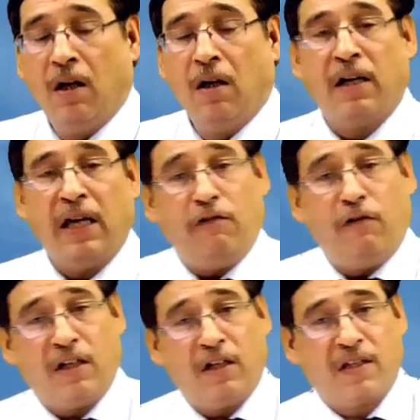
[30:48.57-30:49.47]

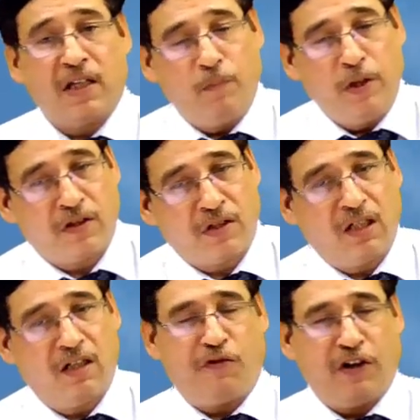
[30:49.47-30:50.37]
Relevant itself means
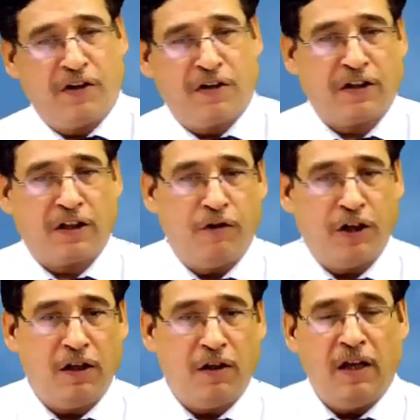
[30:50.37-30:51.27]
significant
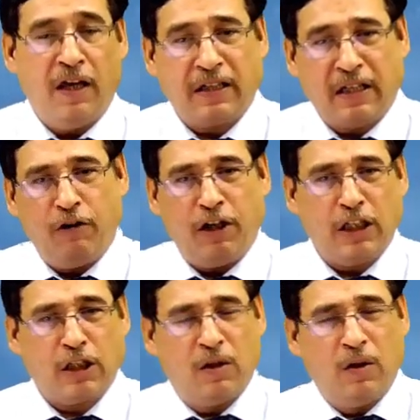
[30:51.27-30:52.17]
activity,
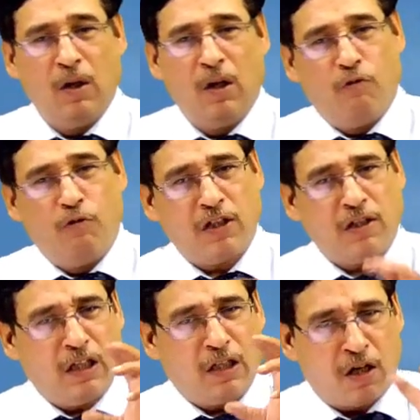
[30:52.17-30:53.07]
activities which is
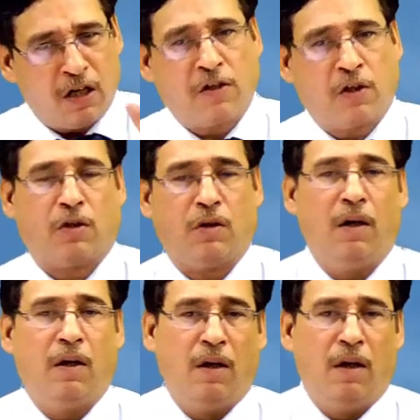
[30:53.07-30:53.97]
the crux
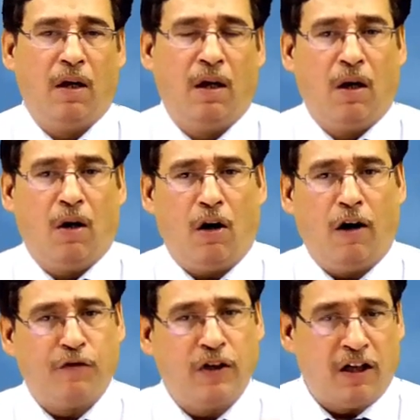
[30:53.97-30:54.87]

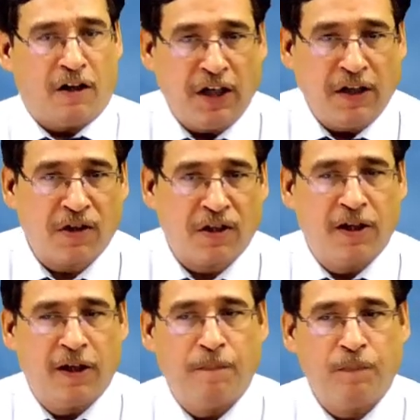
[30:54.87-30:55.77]
of the earnings.